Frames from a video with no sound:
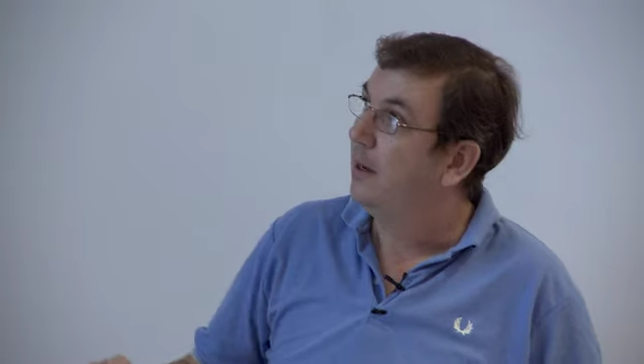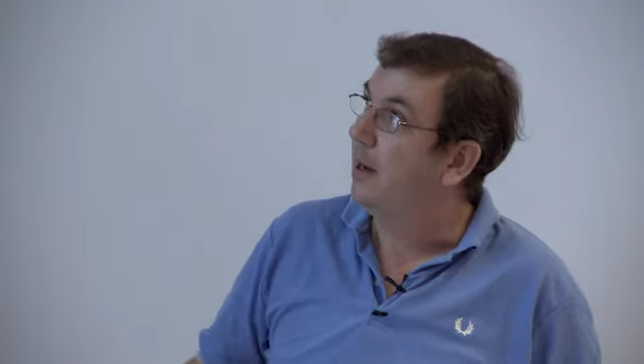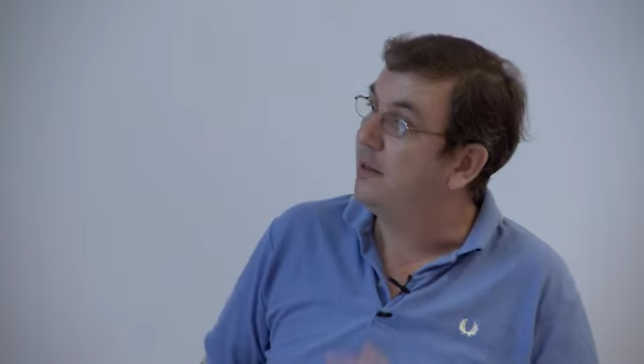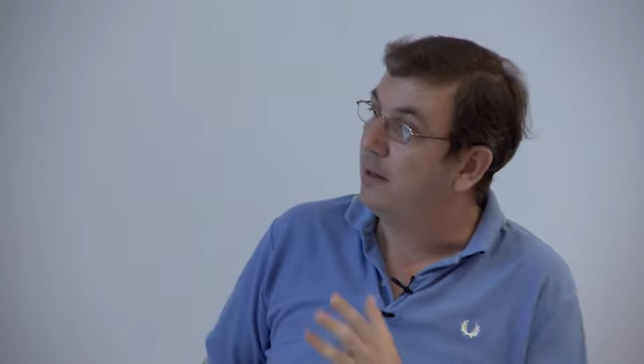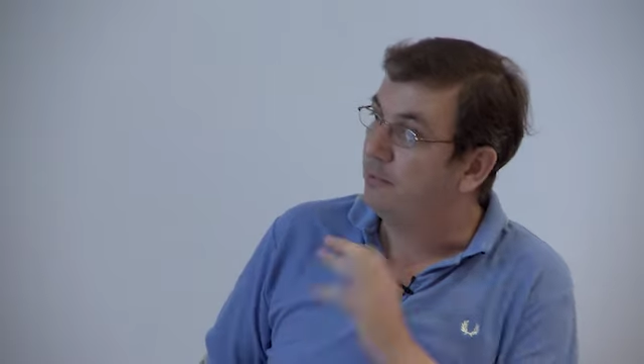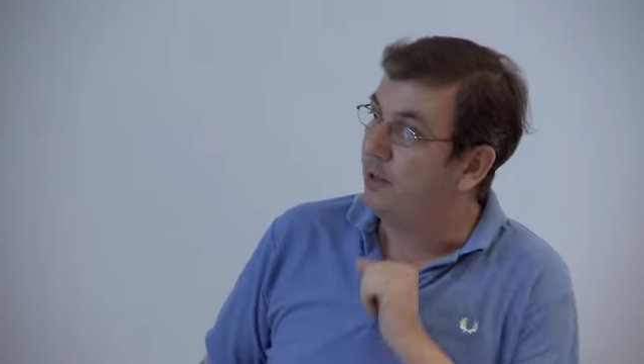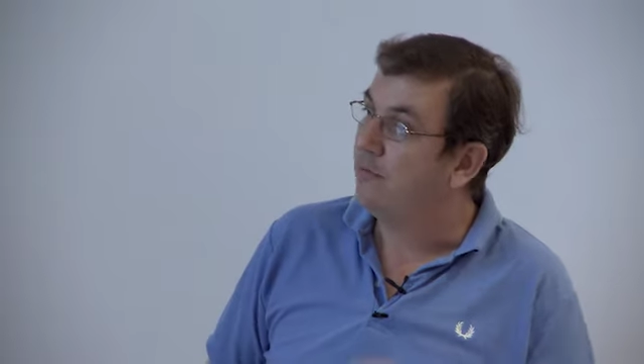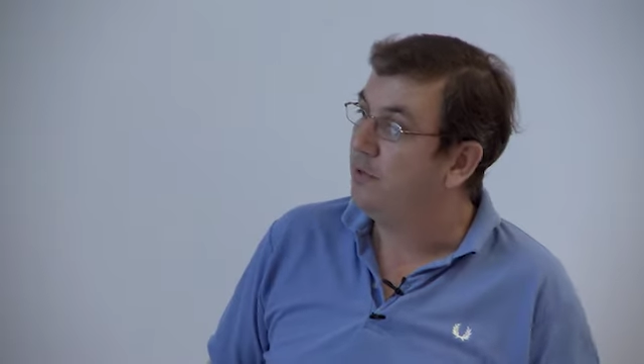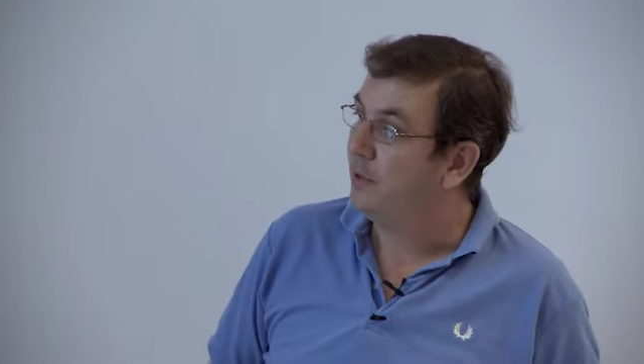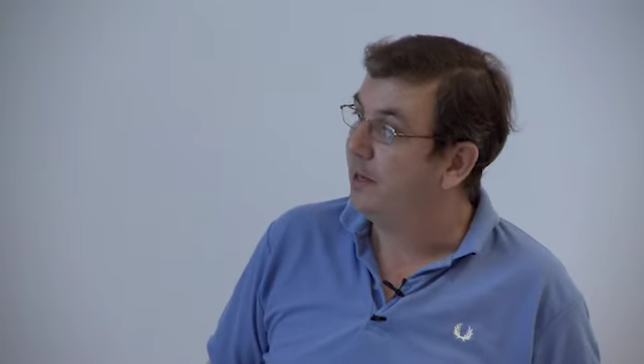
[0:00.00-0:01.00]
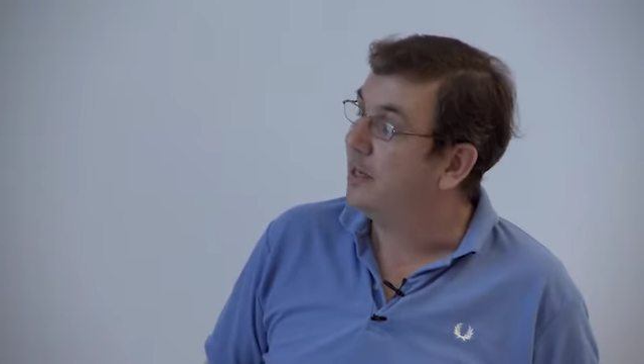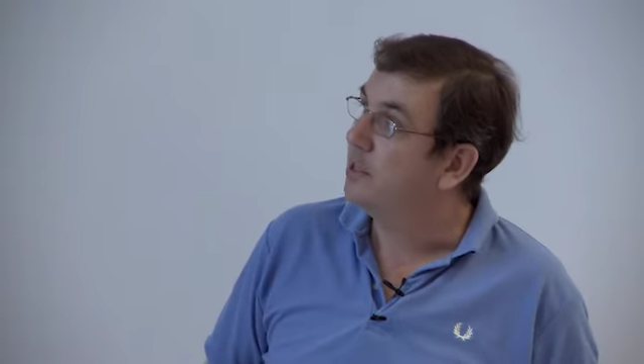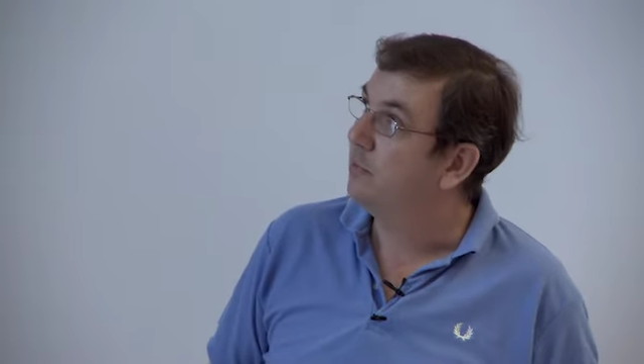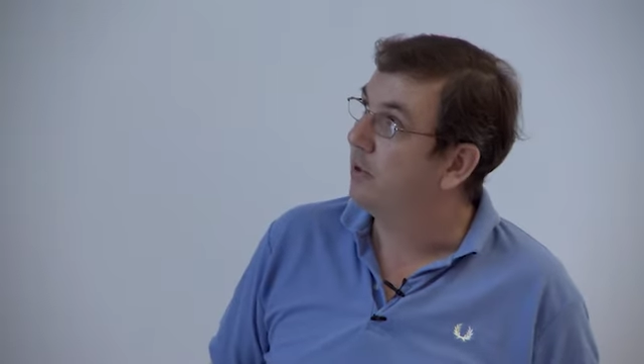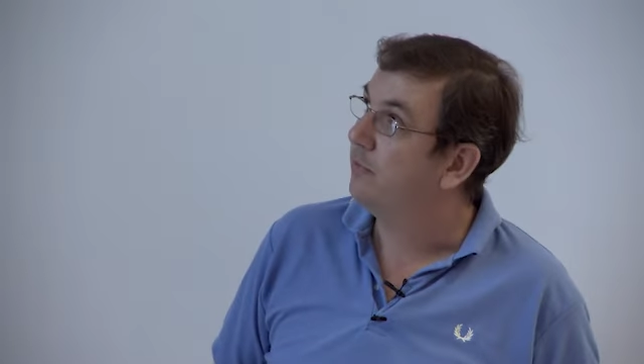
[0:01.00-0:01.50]
And then when everything
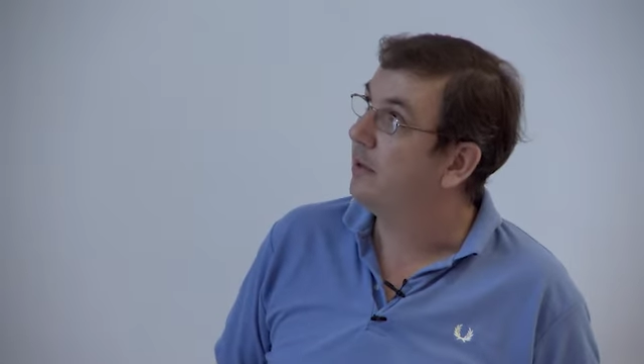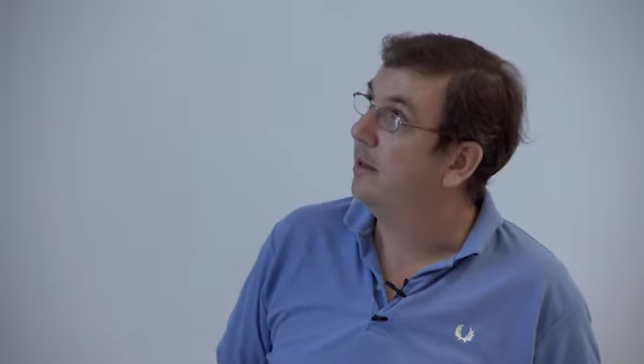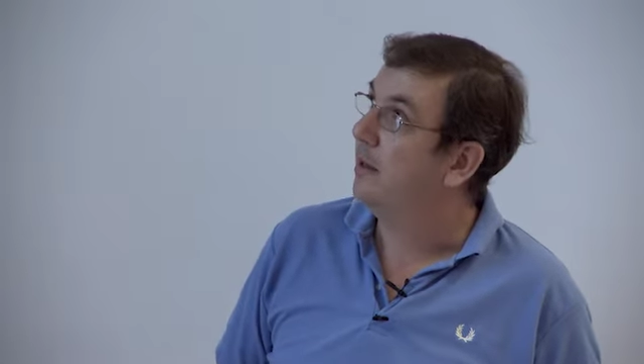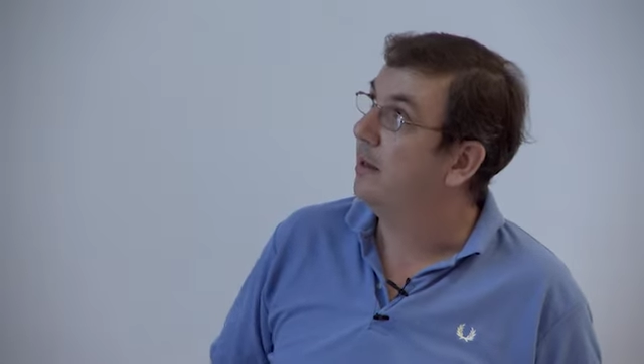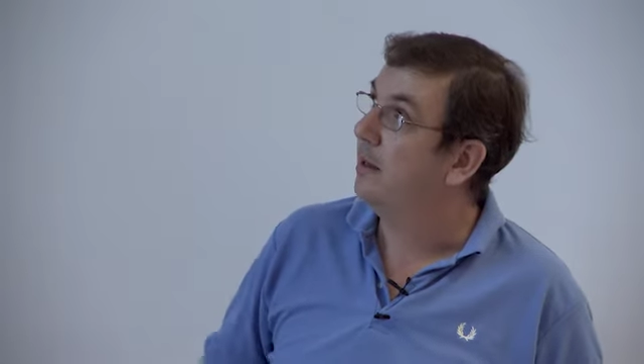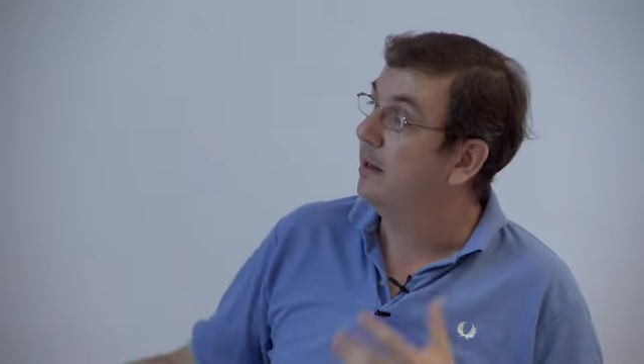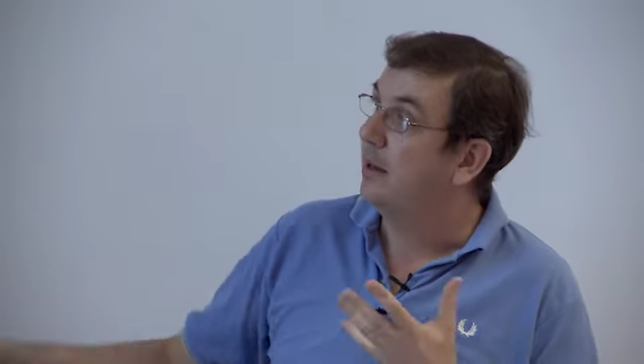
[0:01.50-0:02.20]
is perfectly